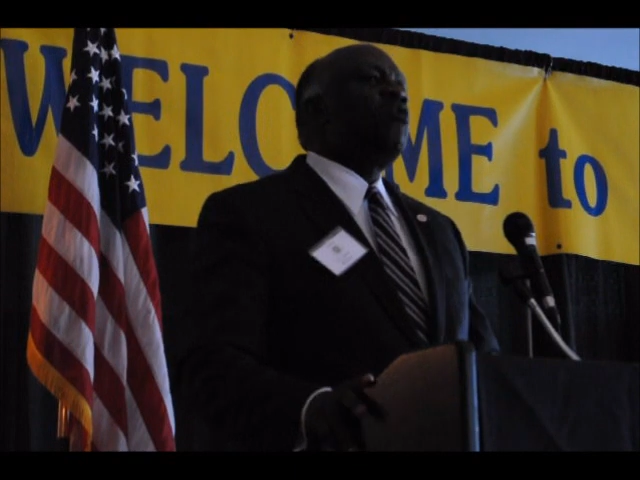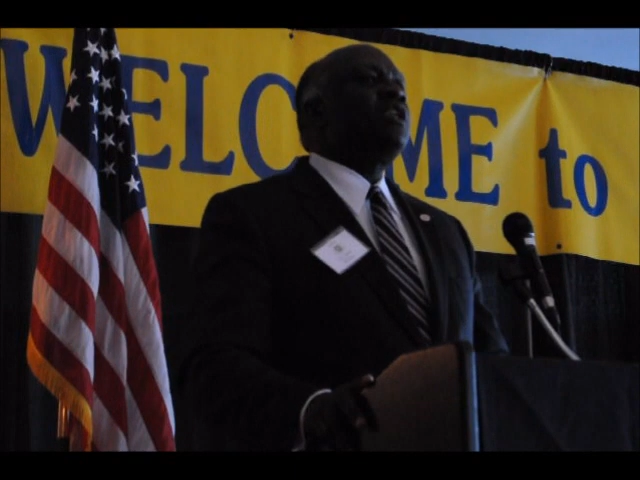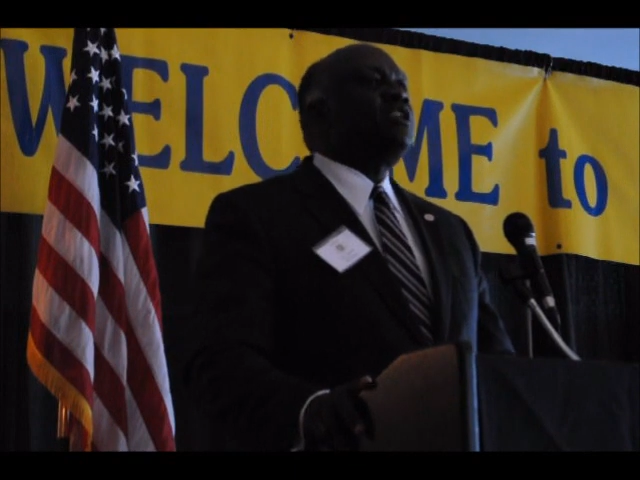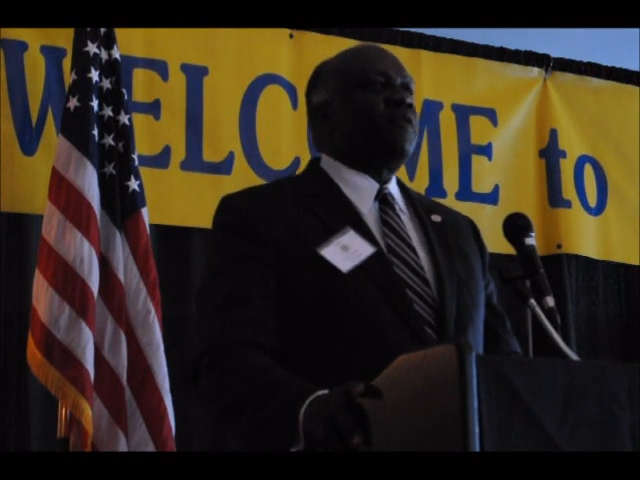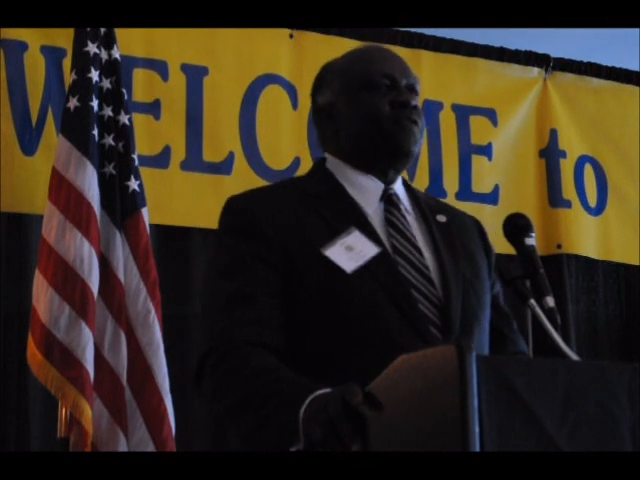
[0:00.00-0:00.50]
more
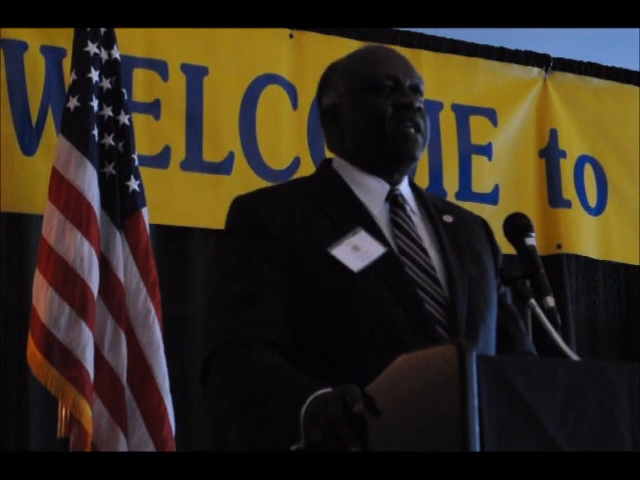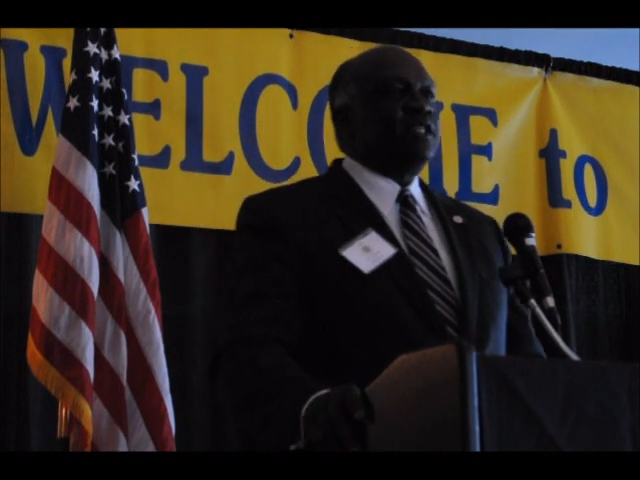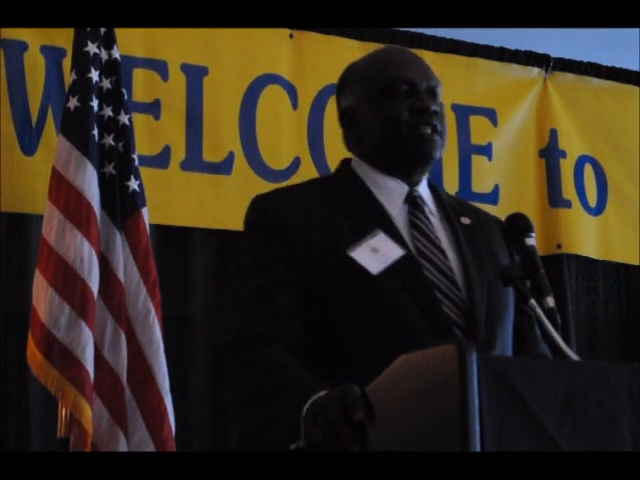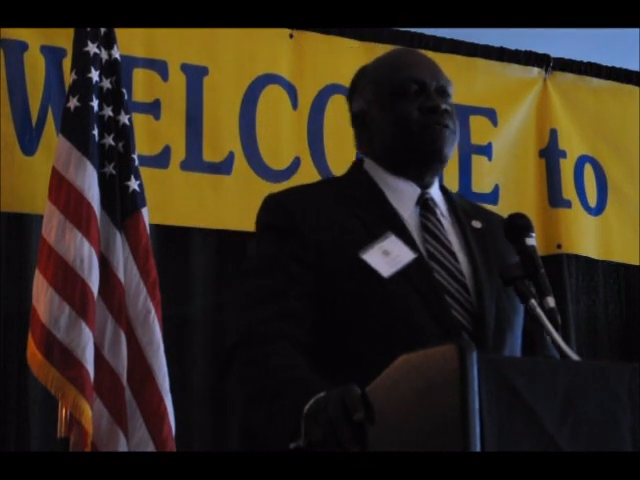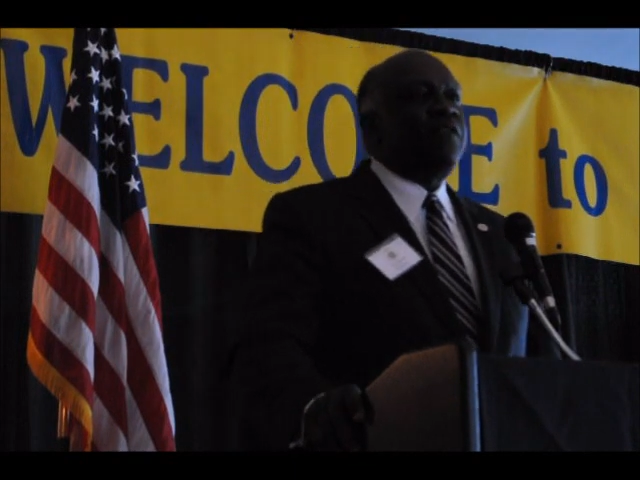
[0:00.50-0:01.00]
tough
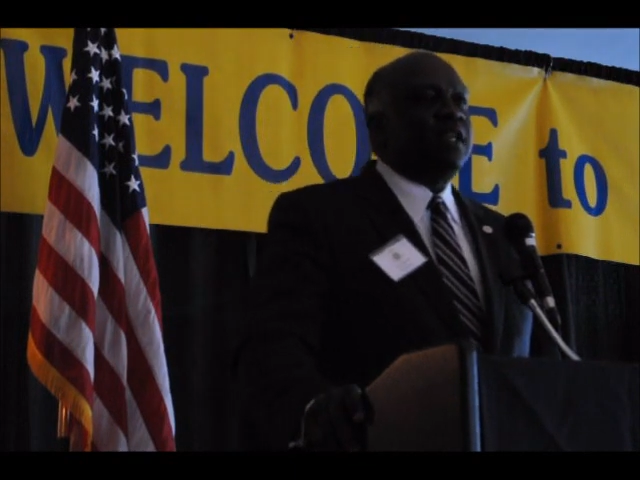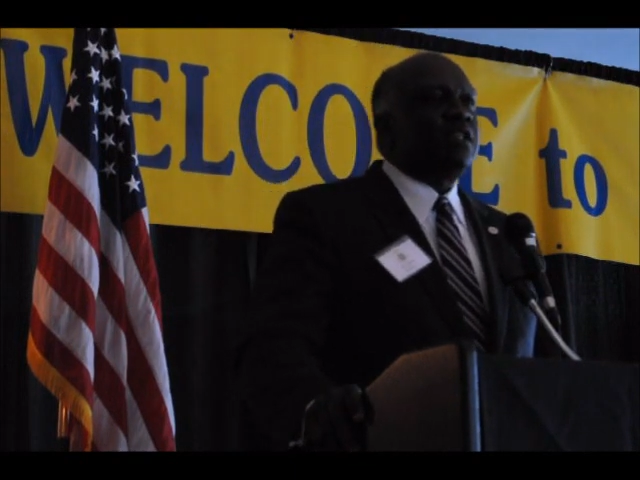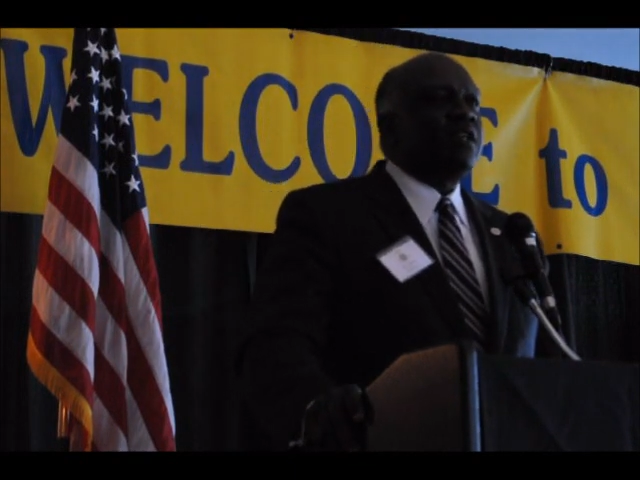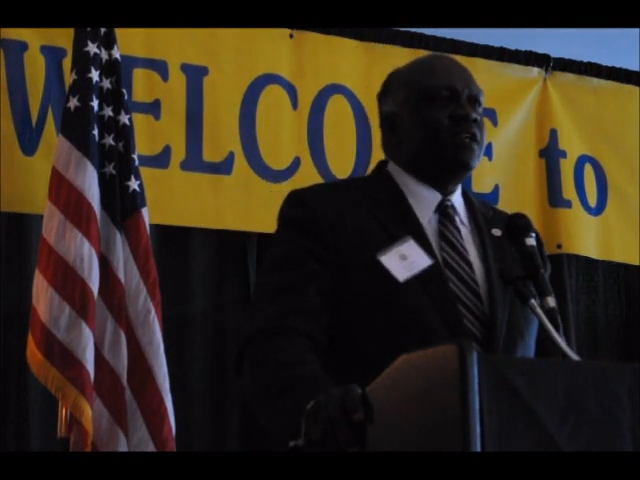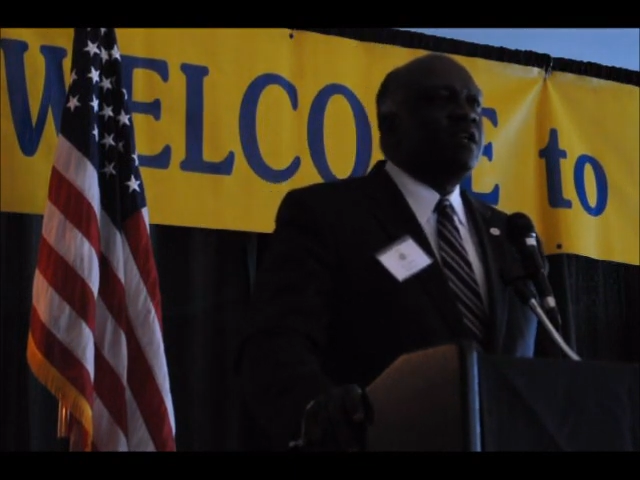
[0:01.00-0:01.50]
things at
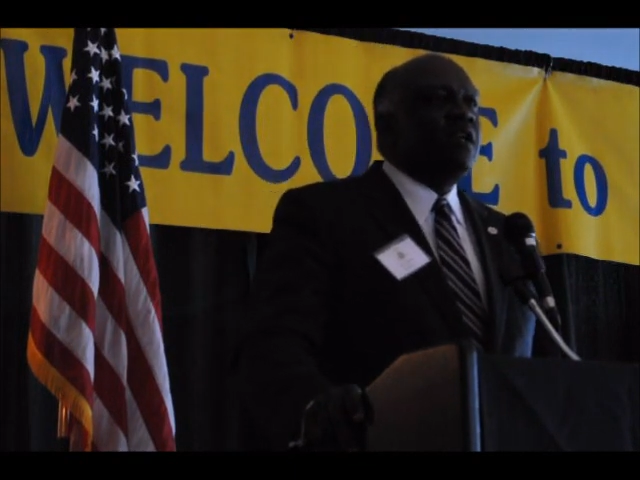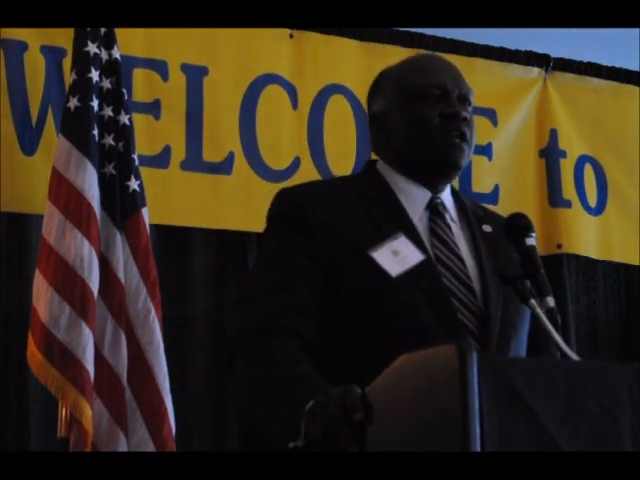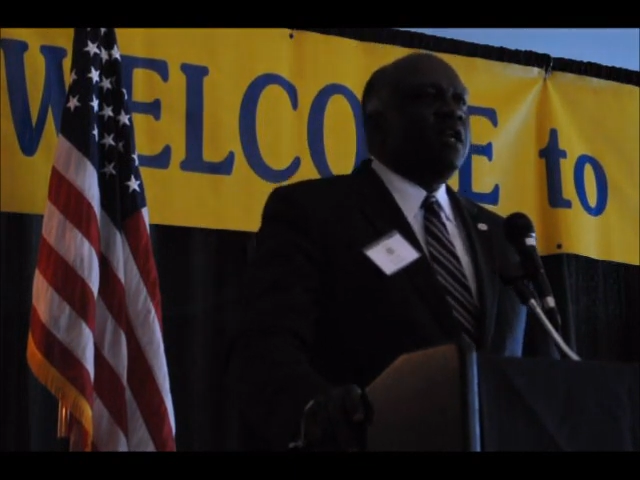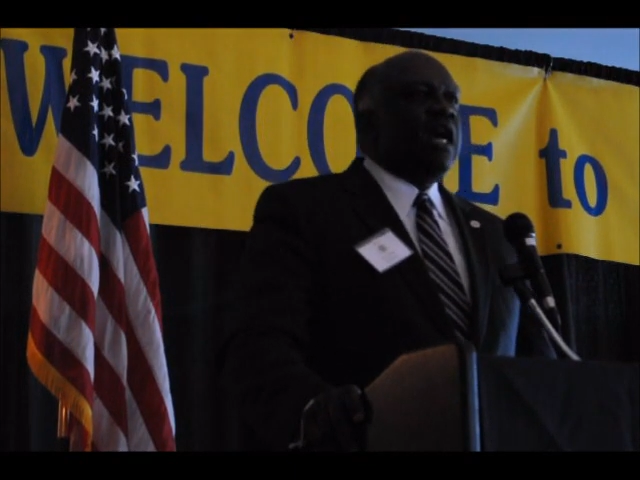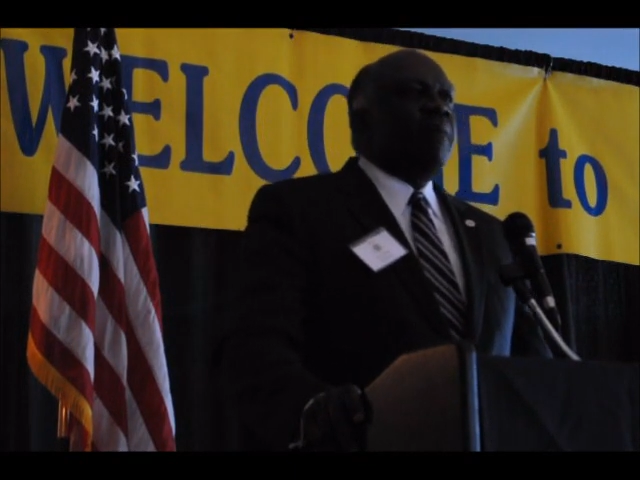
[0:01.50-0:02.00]
Fisk.
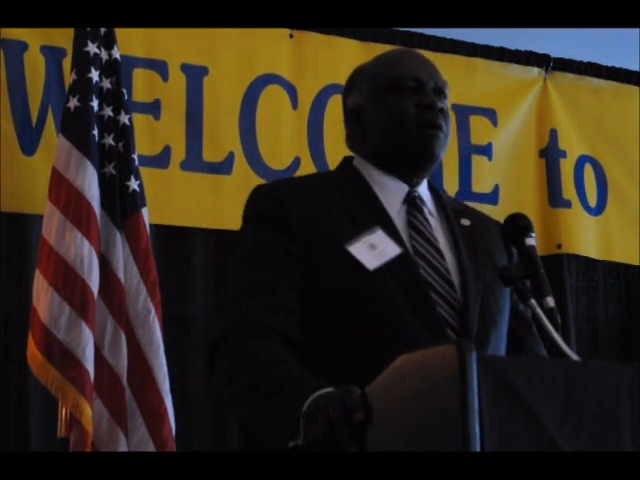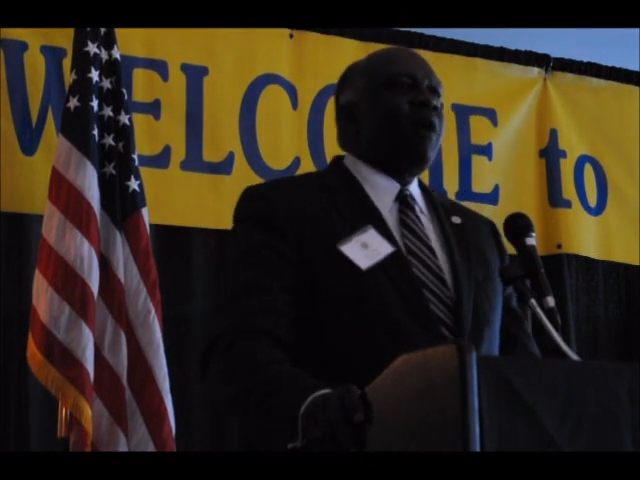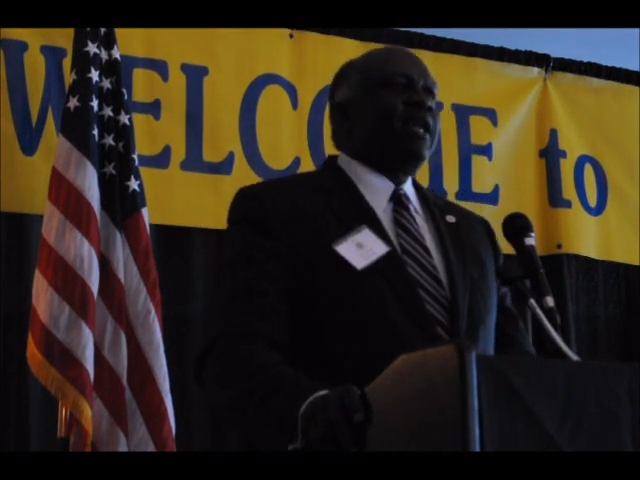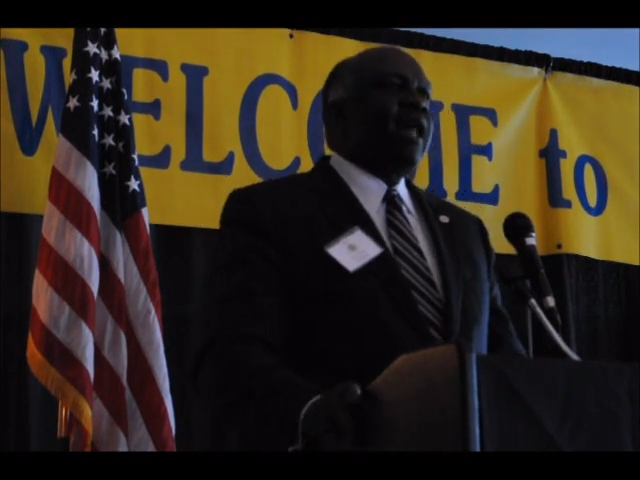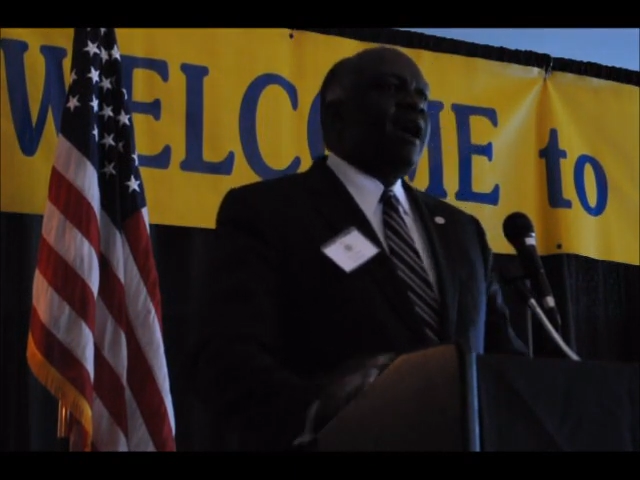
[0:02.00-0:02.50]
I mean,
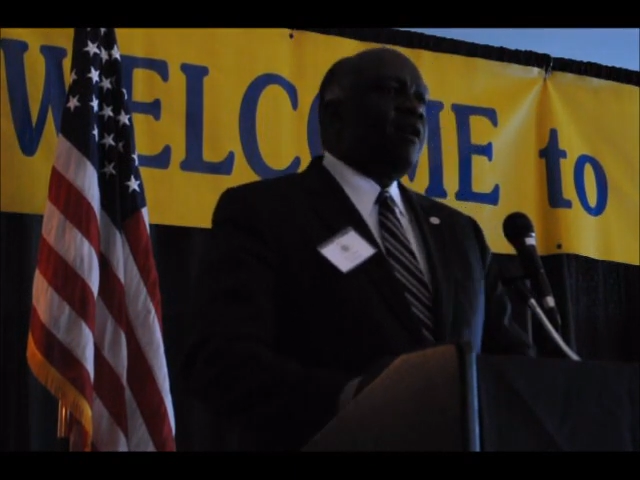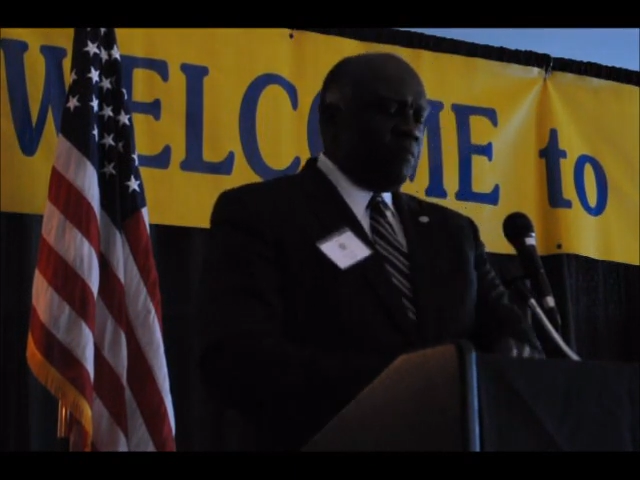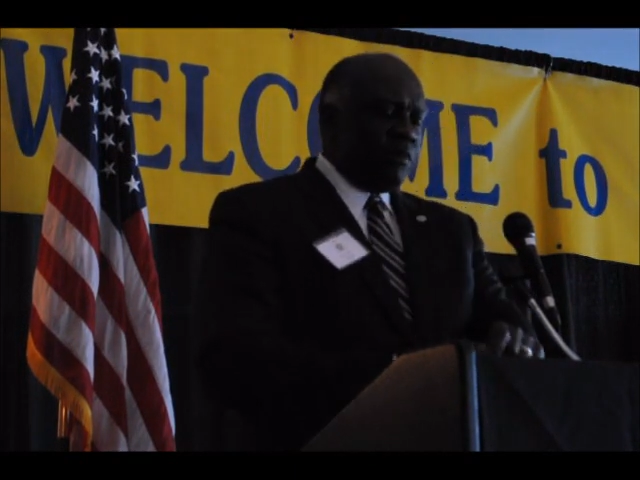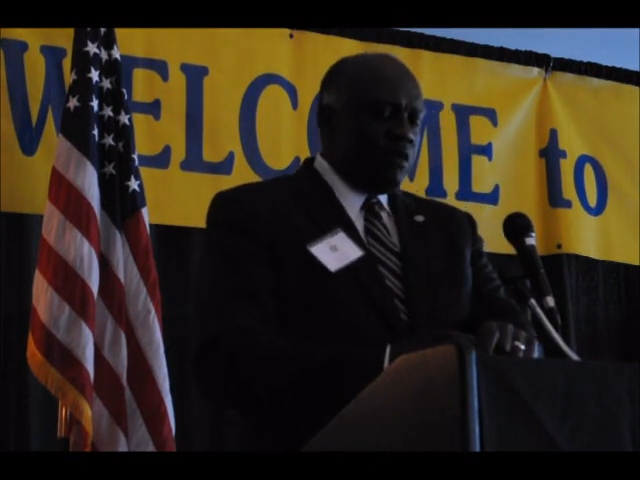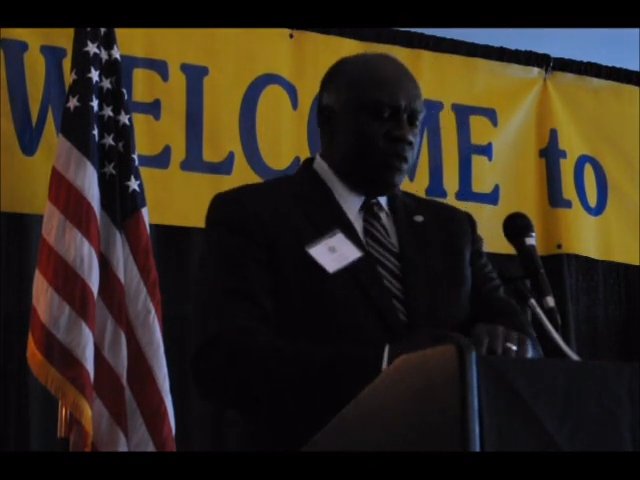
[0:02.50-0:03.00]
right
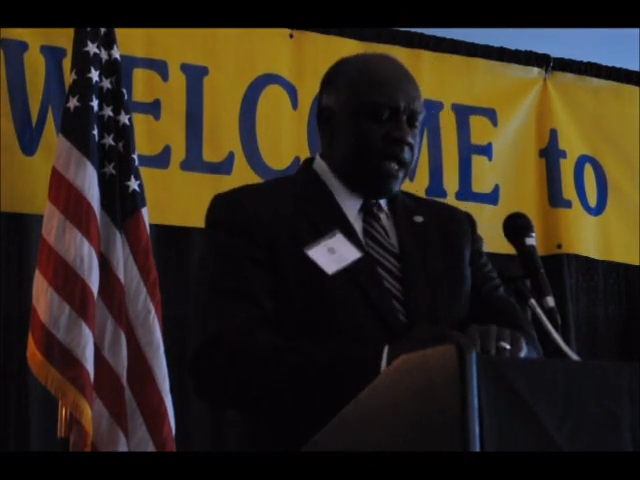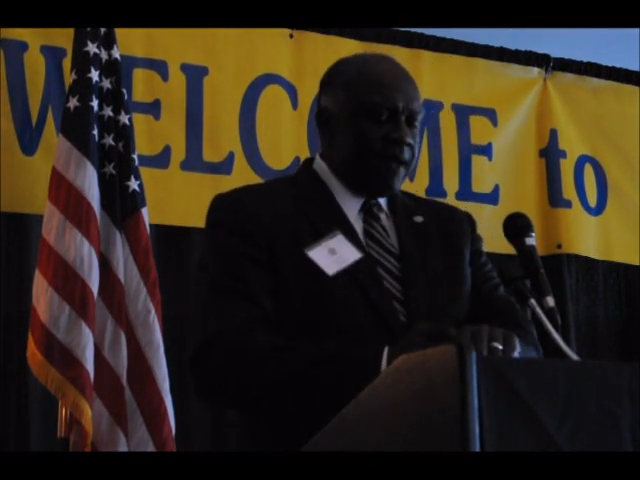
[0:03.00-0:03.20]
now,